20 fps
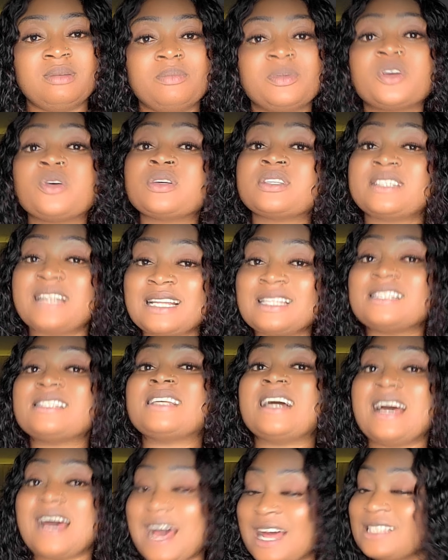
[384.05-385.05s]
Because that
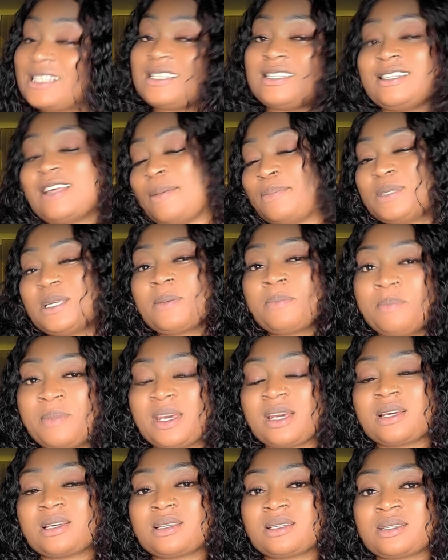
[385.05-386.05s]
is an antiseptic
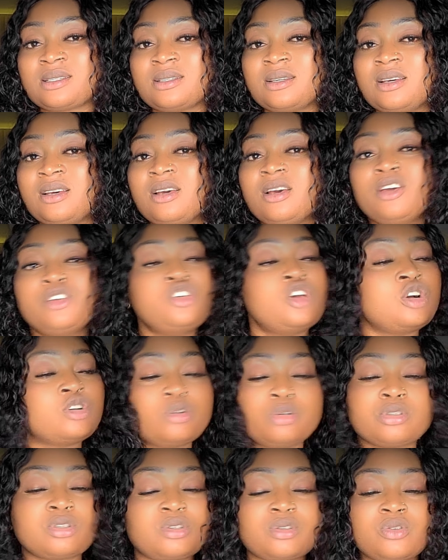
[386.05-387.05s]
mix. You're
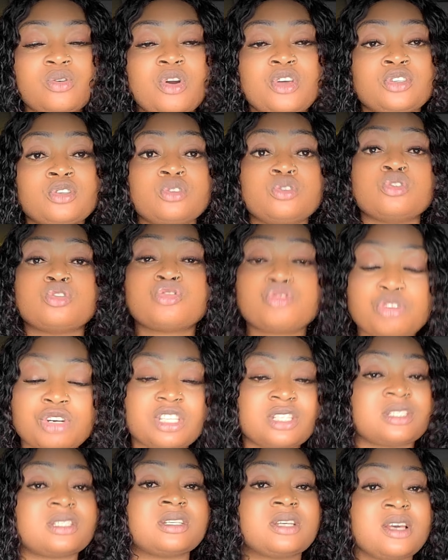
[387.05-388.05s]
good to go. It's going to
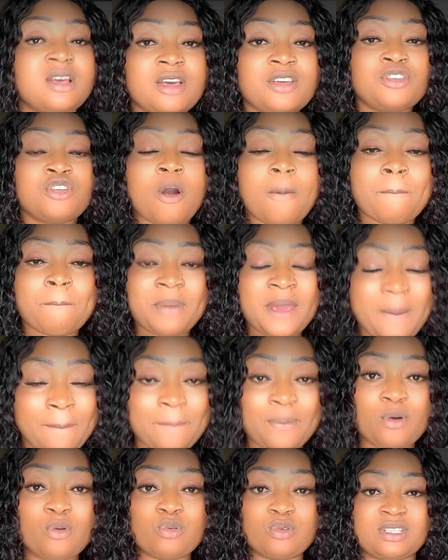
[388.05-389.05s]
treat your
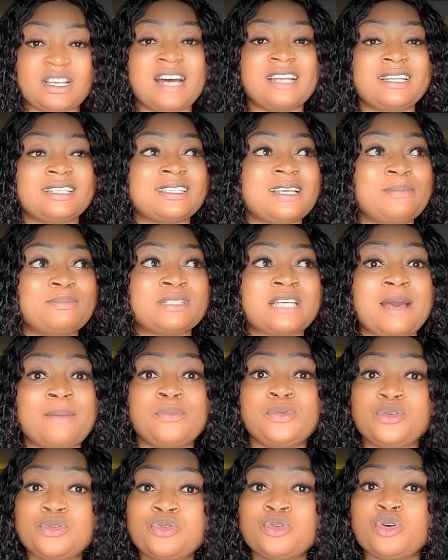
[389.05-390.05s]
pimples at the same
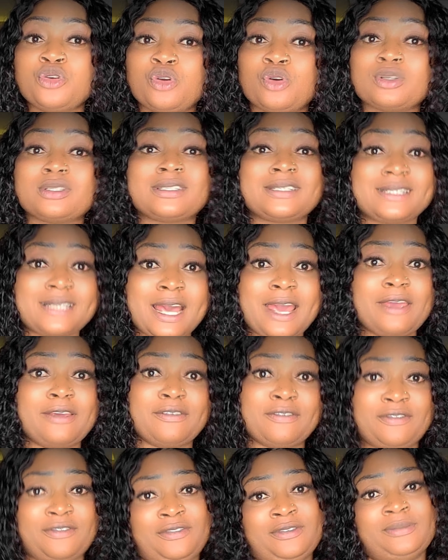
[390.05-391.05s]
time. You know you're
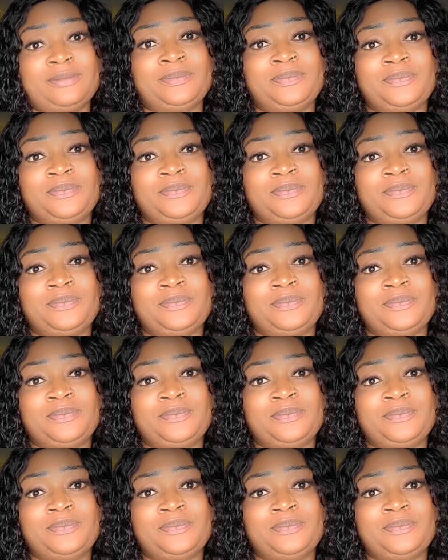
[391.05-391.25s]
safe.